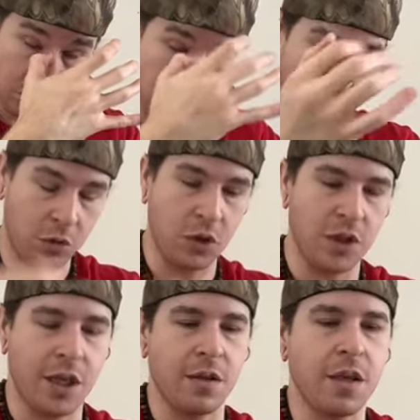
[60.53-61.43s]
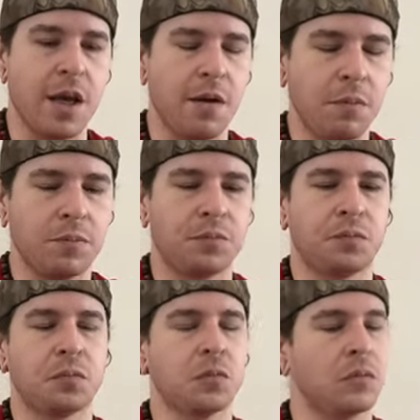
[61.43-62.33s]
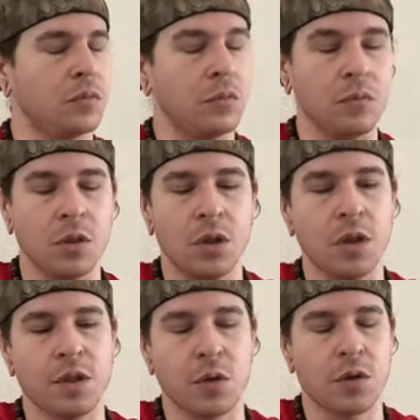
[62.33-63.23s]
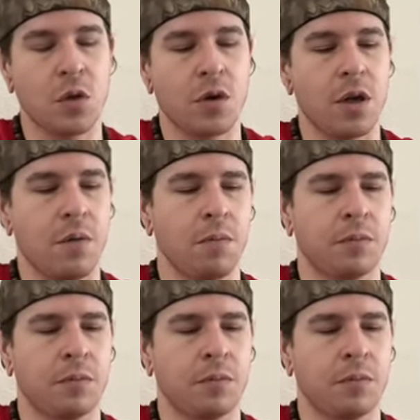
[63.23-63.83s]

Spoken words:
understand that. Let's see what's going on.